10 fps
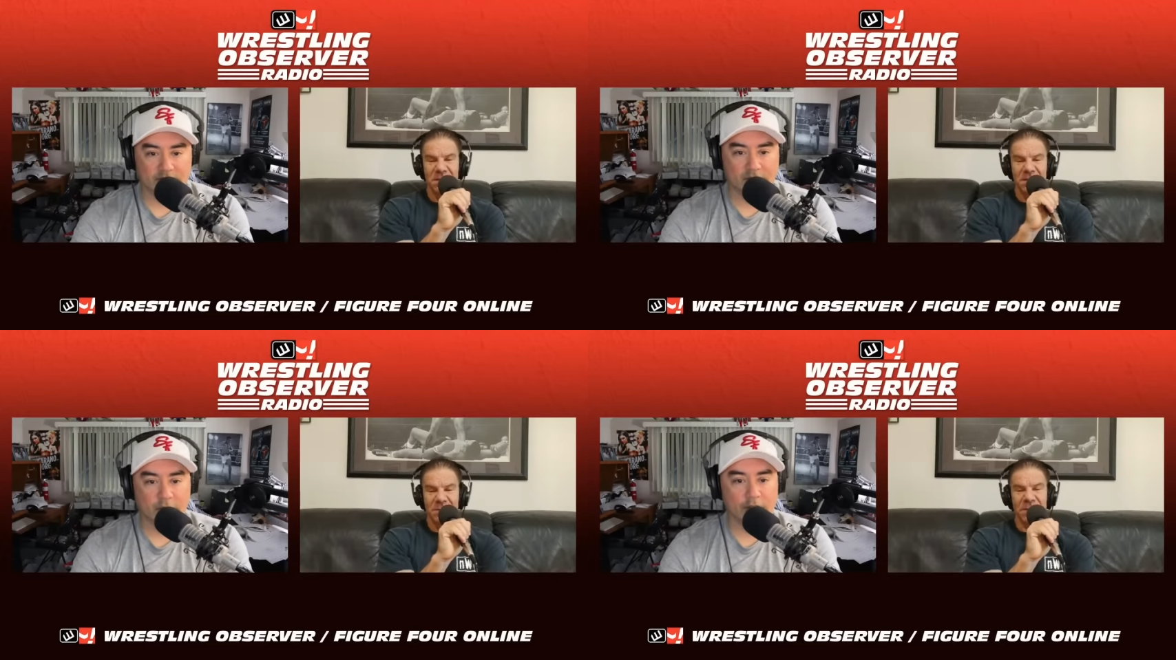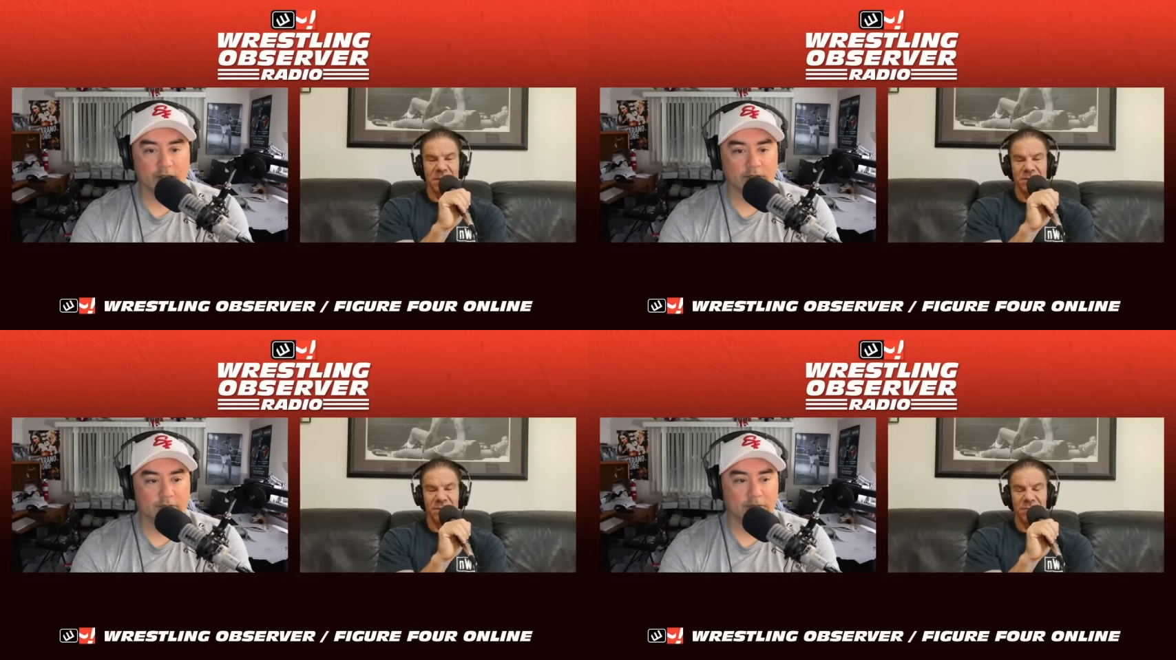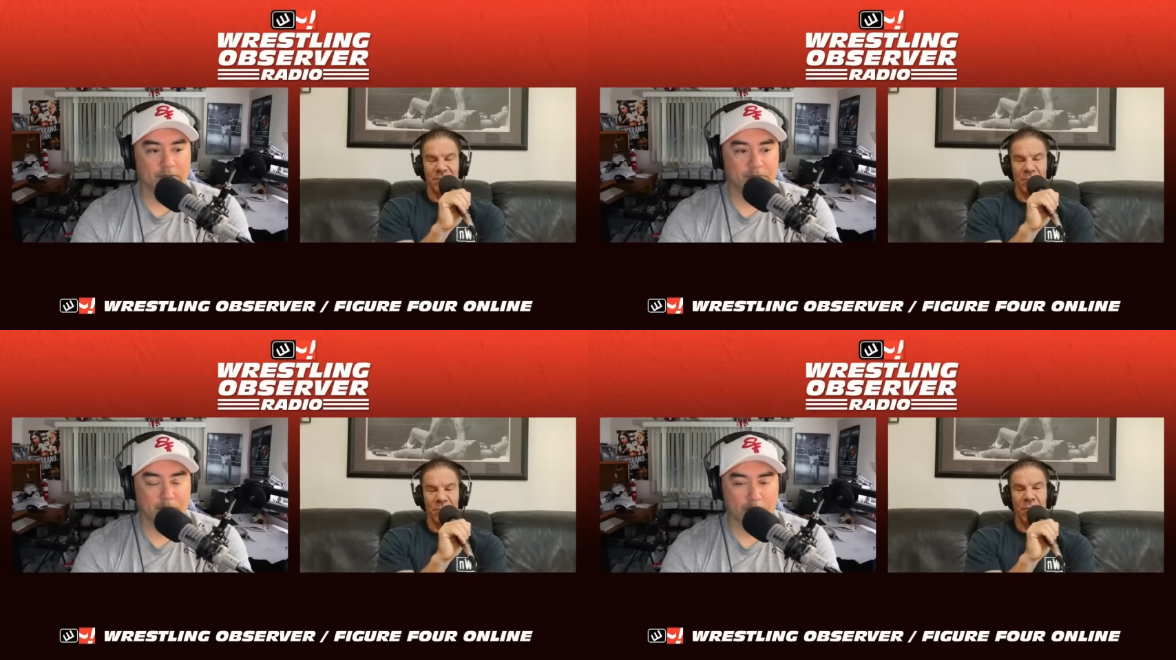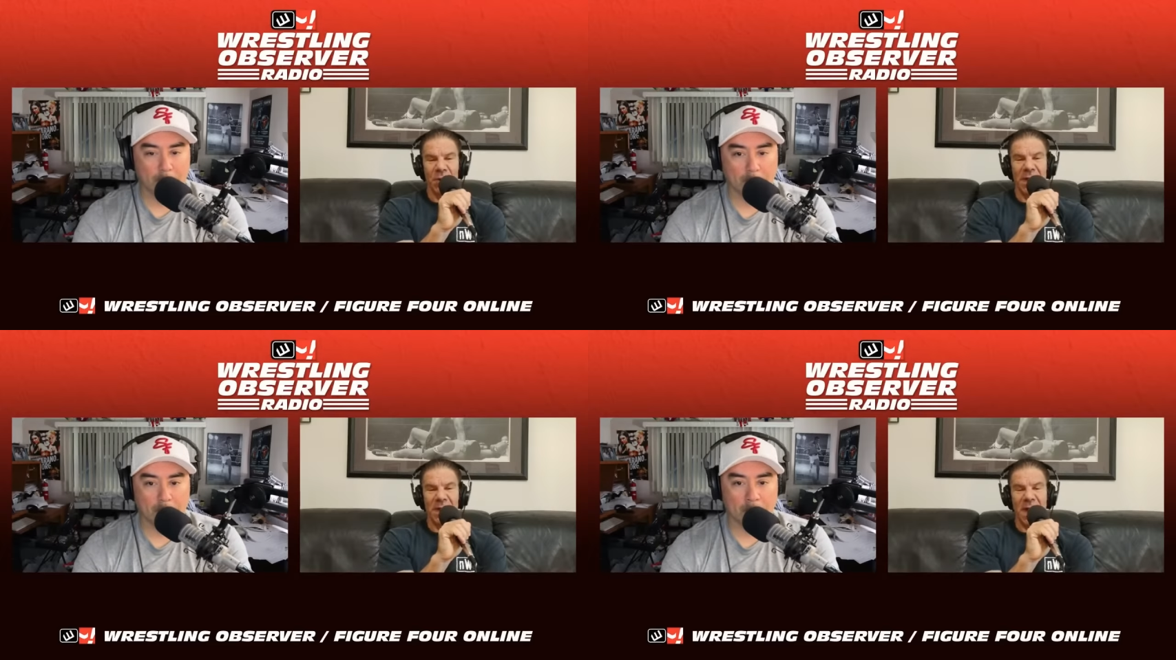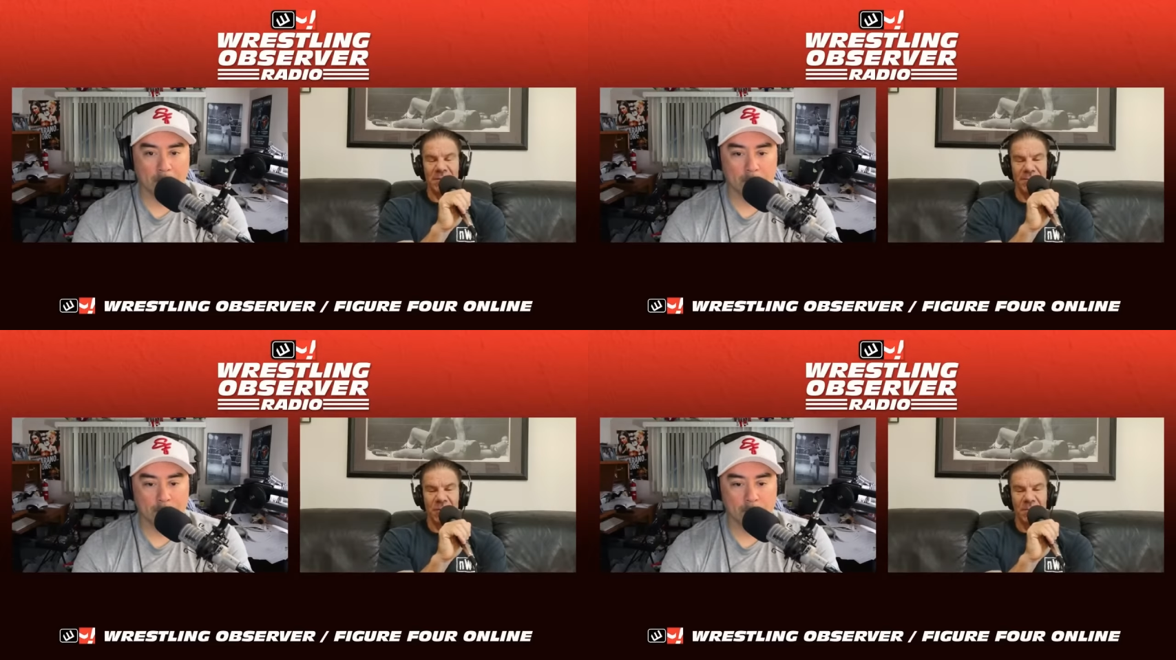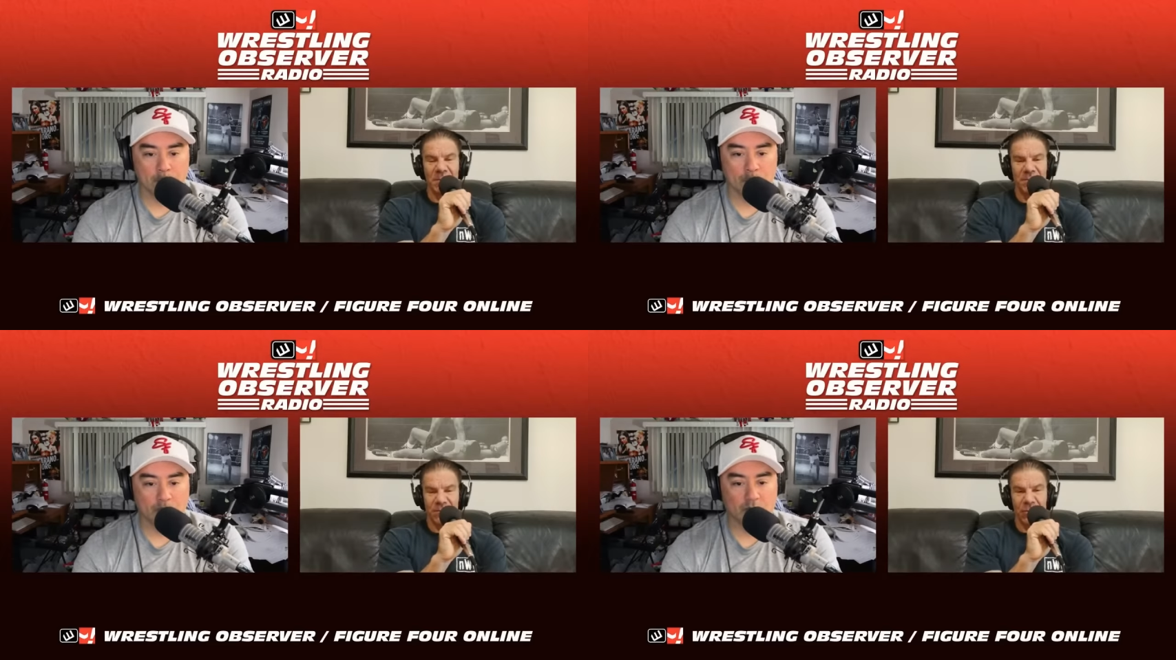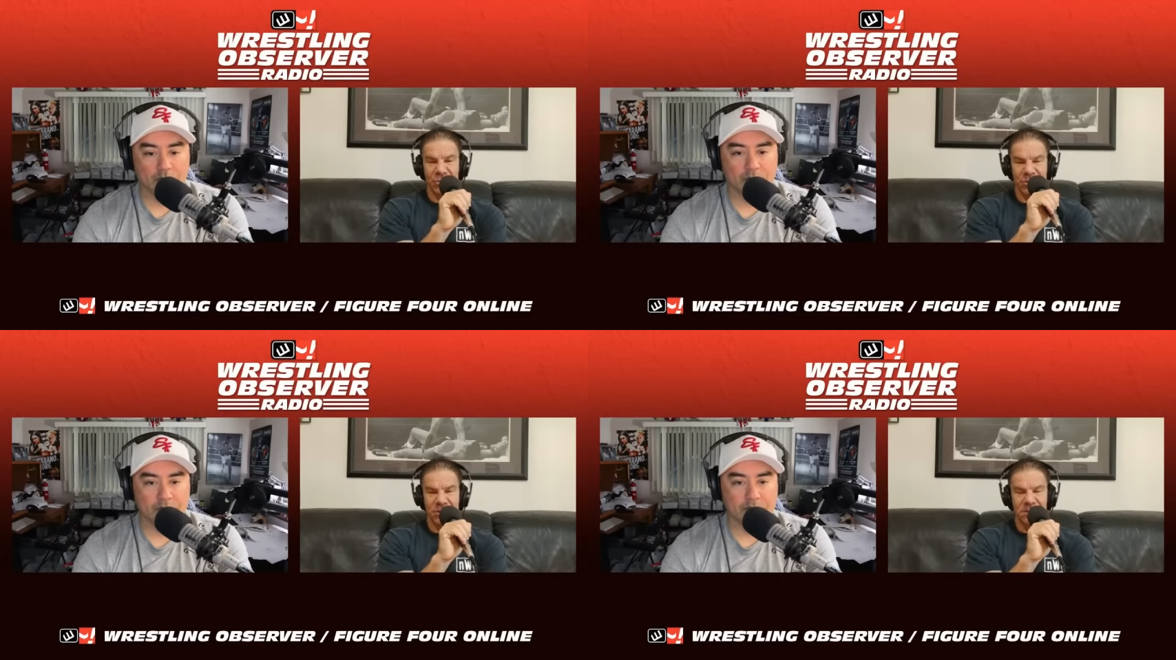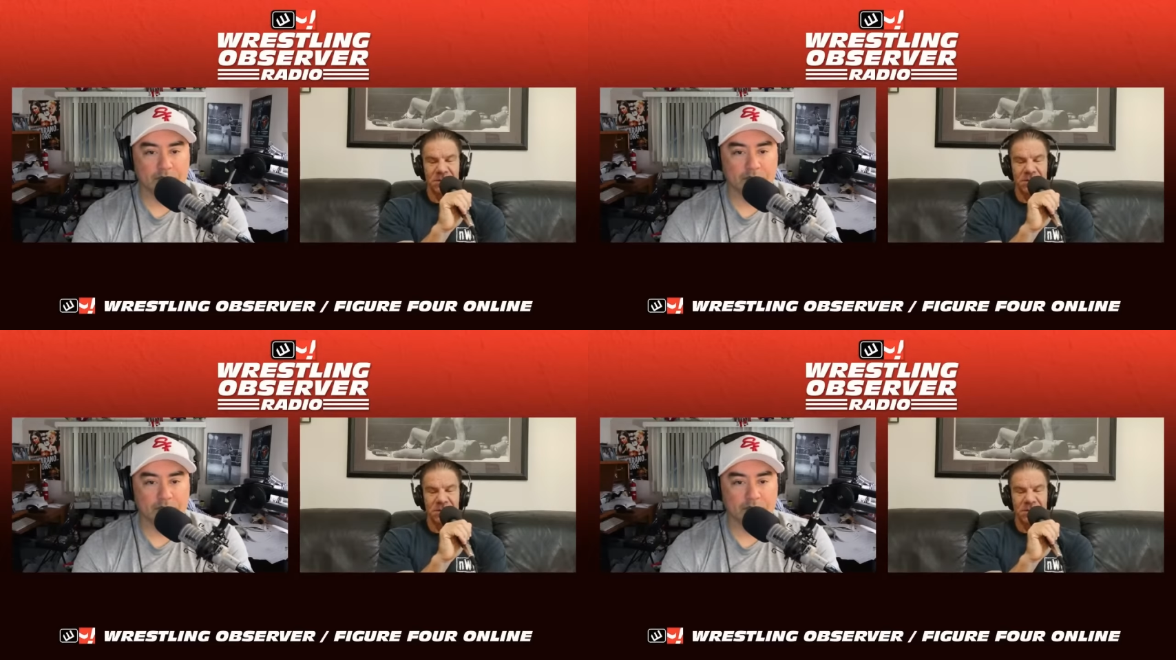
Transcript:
Speaker 1: Okay. Because of where I got it from first.